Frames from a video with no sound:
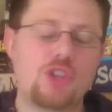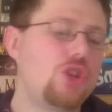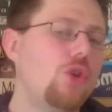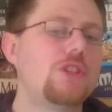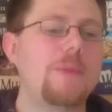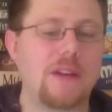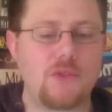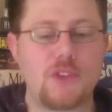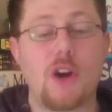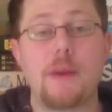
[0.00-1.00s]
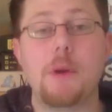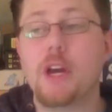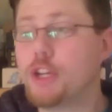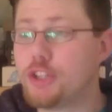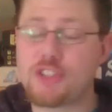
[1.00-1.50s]
short amount of time
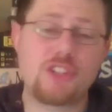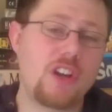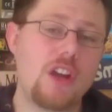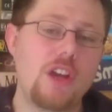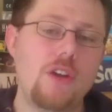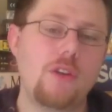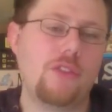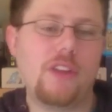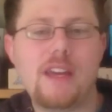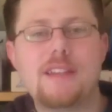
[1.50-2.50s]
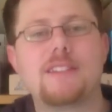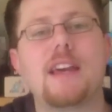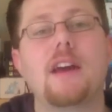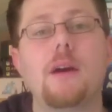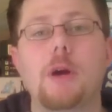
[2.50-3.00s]
just to show you the
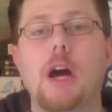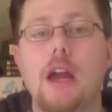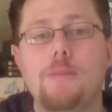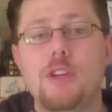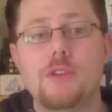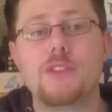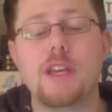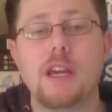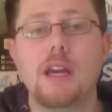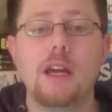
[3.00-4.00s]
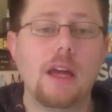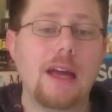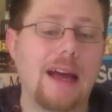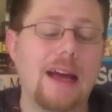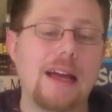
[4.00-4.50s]
setup I'm using
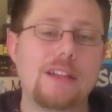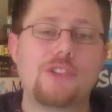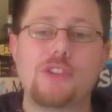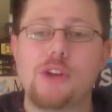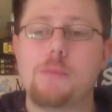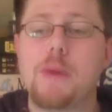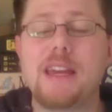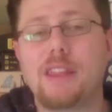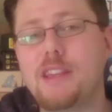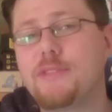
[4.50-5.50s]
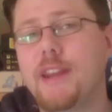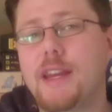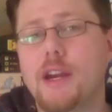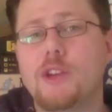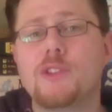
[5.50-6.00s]
to make these
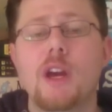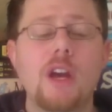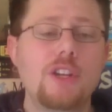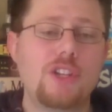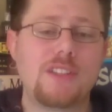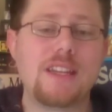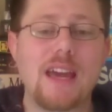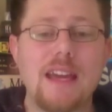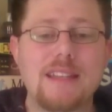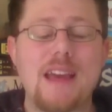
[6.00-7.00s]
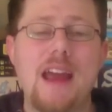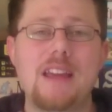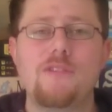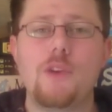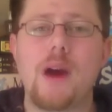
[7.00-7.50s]
videos, just in case
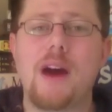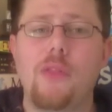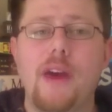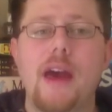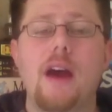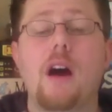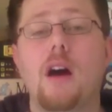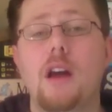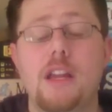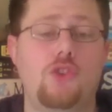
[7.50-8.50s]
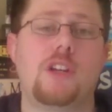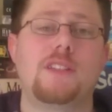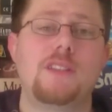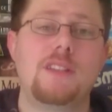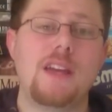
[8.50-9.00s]
any of you out there are
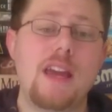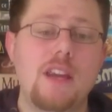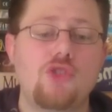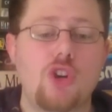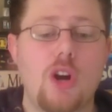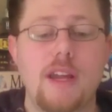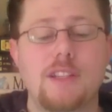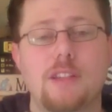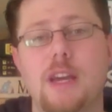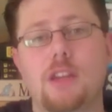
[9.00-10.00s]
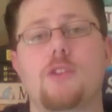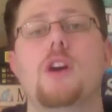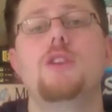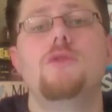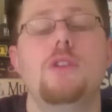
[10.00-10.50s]
interested in trying to make
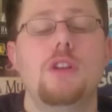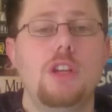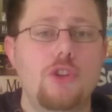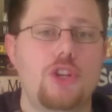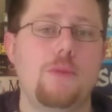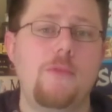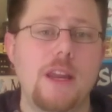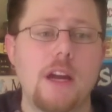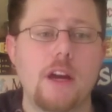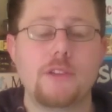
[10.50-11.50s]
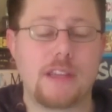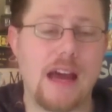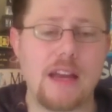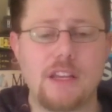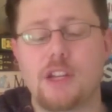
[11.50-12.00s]
your own YouTube
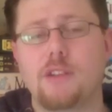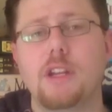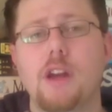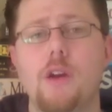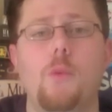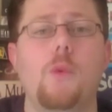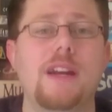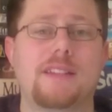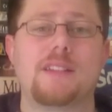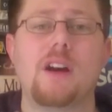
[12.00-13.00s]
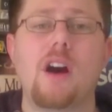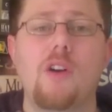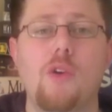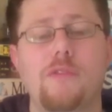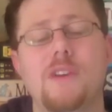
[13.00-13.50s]
videos and you don't really know where to
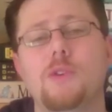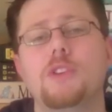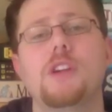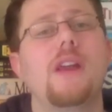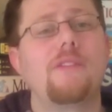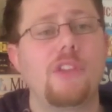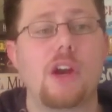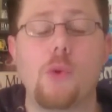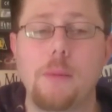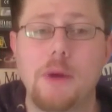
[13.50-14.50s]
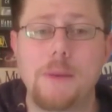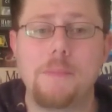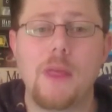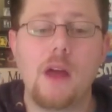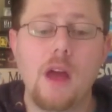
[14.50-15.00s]
start or feel you don't have the equipment.